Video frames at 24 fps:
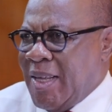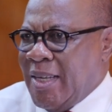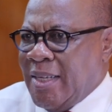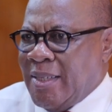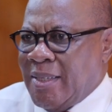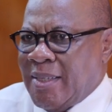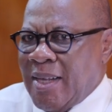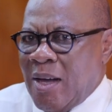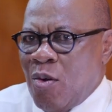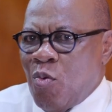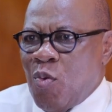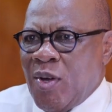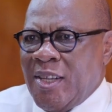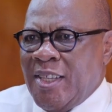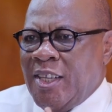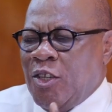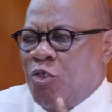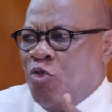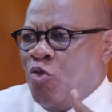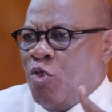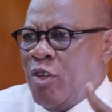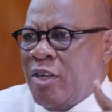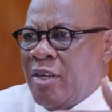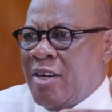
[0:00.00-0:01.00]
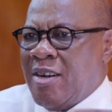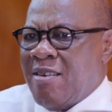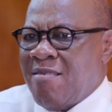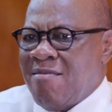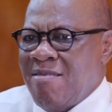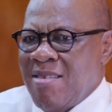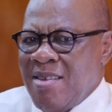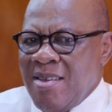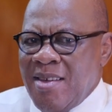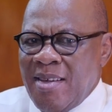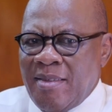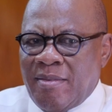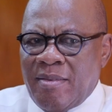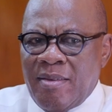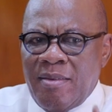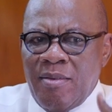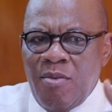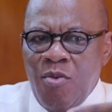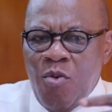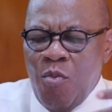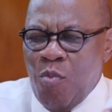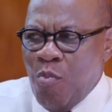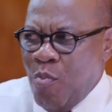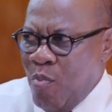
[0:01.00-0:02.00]
is that we need to create
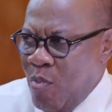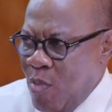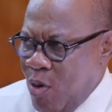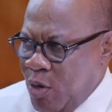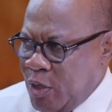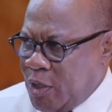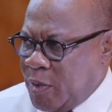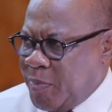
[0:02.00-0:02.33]
more